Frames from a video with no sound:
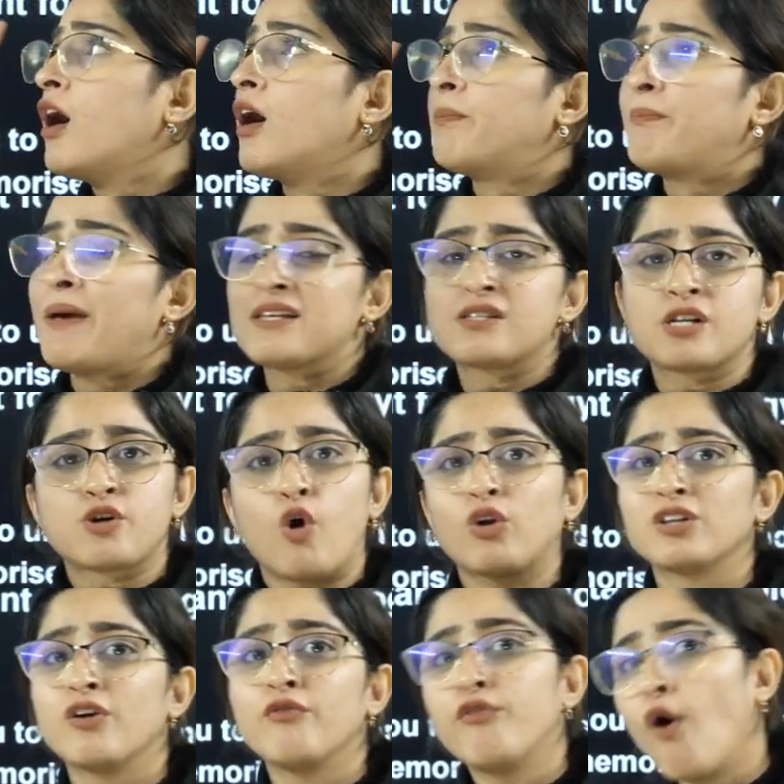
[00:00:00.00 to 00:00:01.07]
paste it on
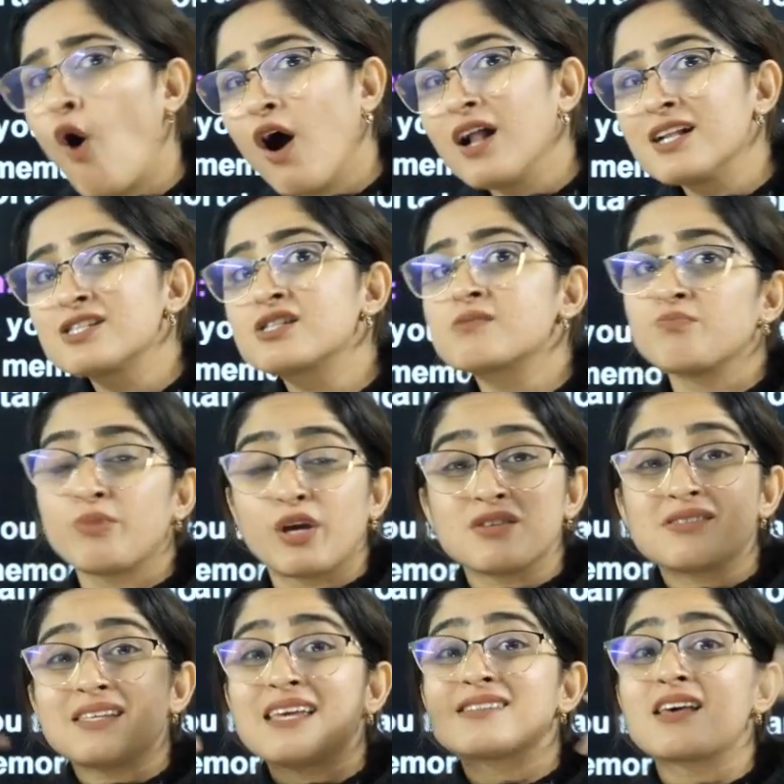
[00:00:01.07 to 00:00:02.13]
the walls, because
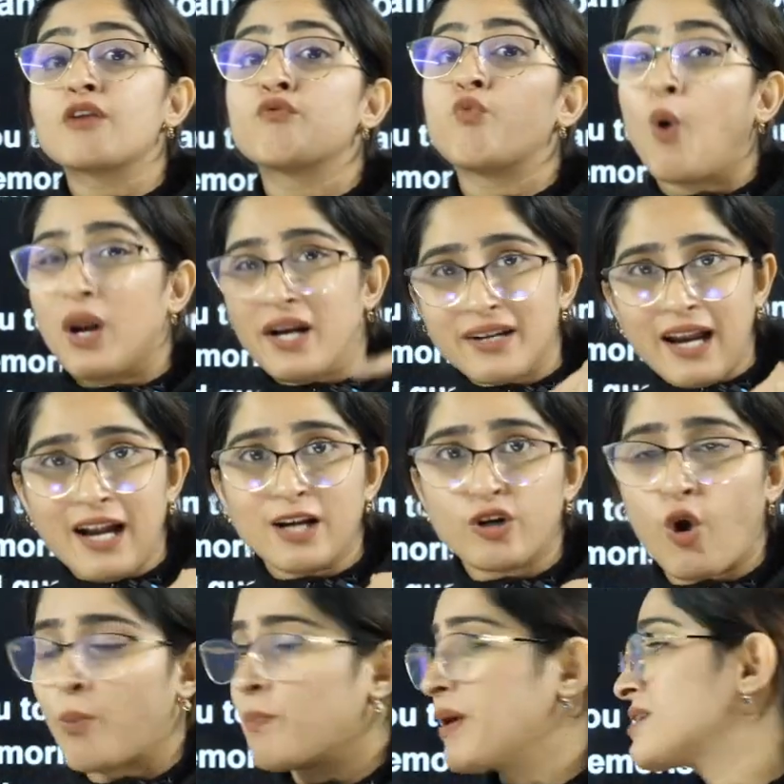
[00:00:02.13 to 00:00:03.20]
these are volatile
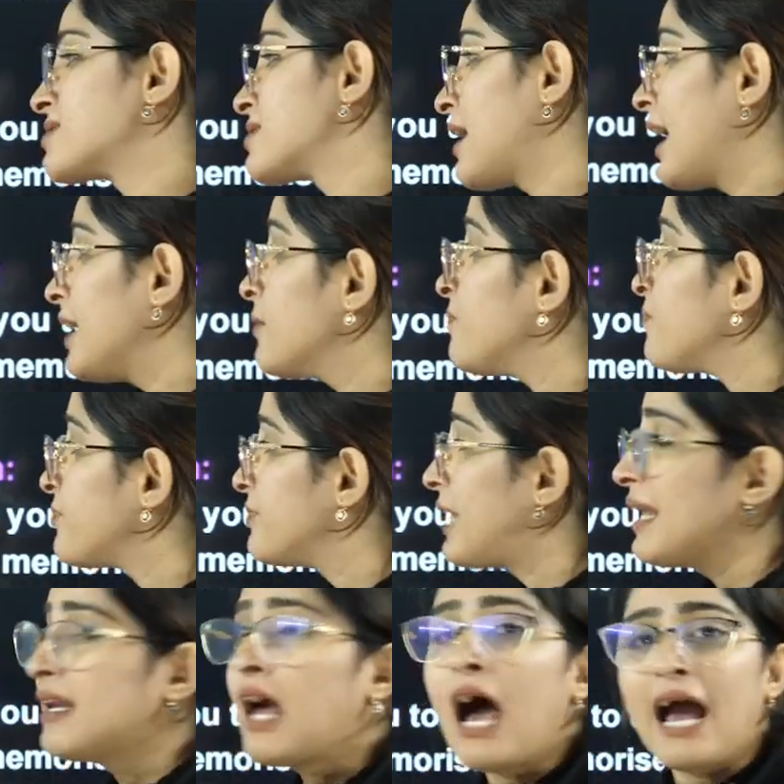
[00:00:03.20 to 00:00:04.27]
topics, right? Then
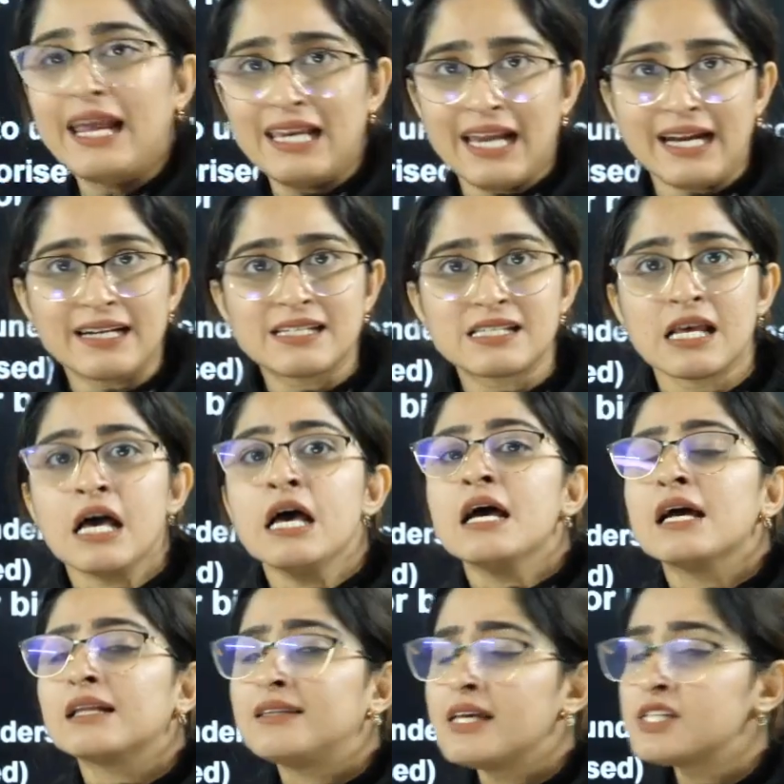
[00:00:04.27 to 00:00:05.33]
highlights.
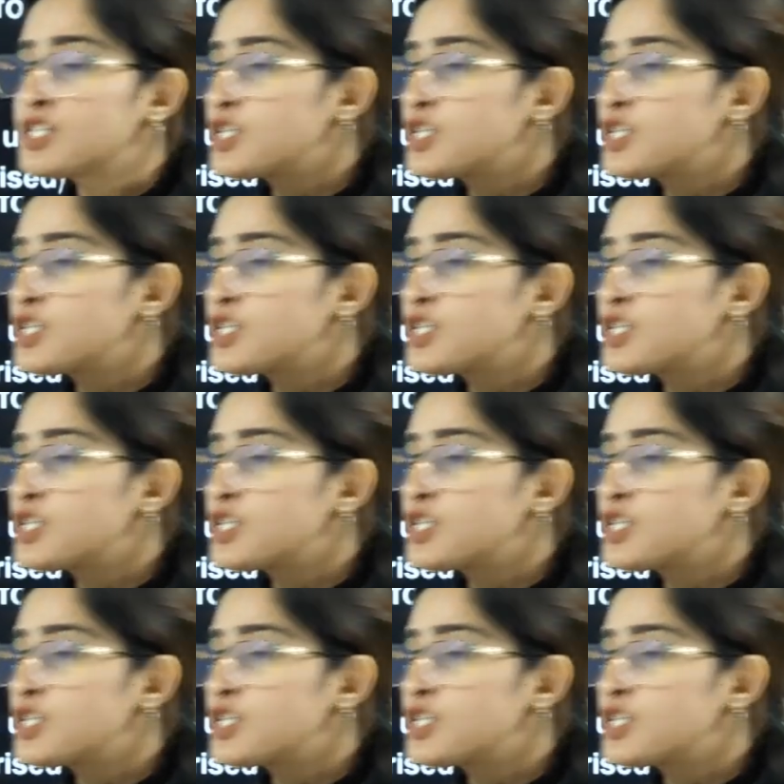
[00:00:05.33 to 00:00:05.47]
This